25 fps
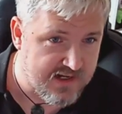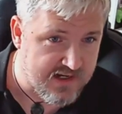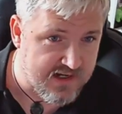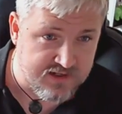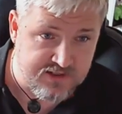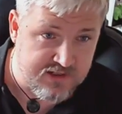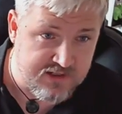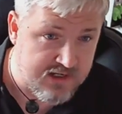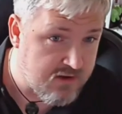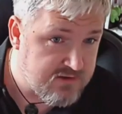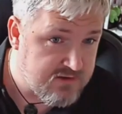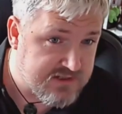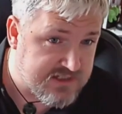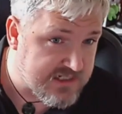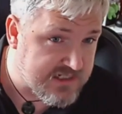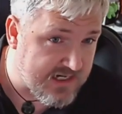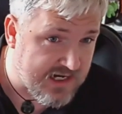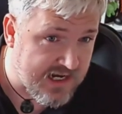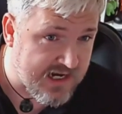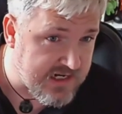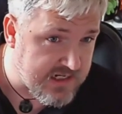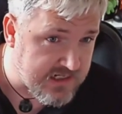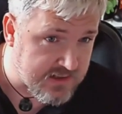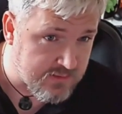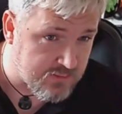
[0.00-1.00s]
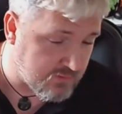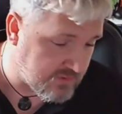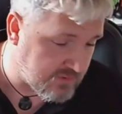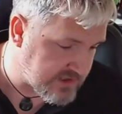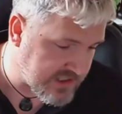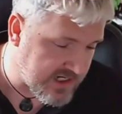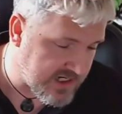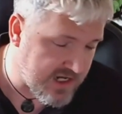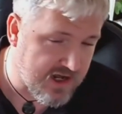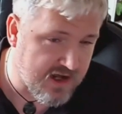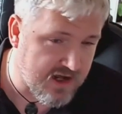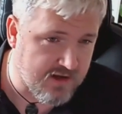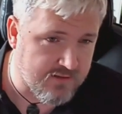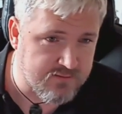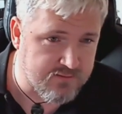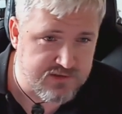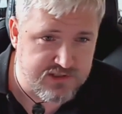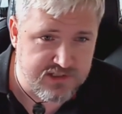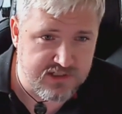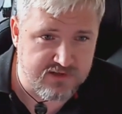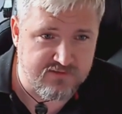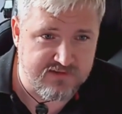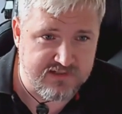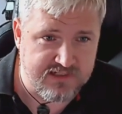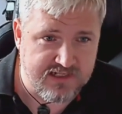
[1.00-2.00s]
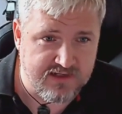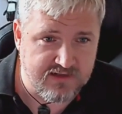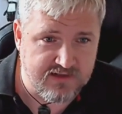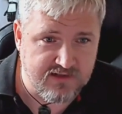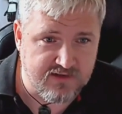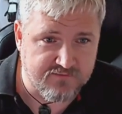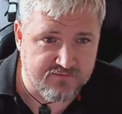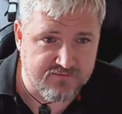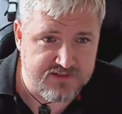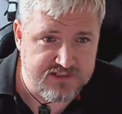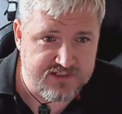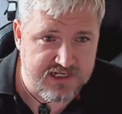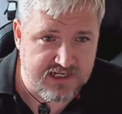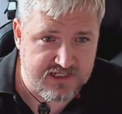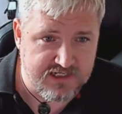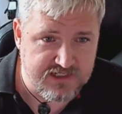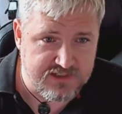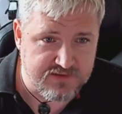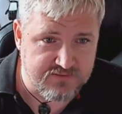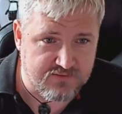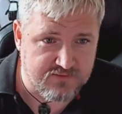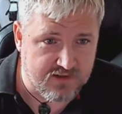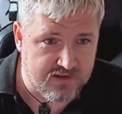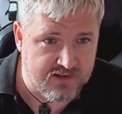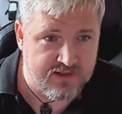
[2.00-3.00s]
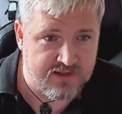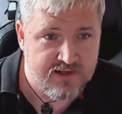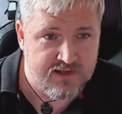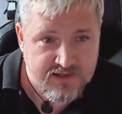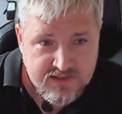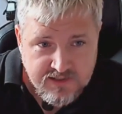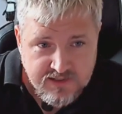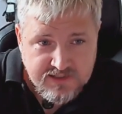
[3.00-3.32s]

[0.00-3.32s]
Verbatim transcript: And no selenium was harmed during that conversation, right?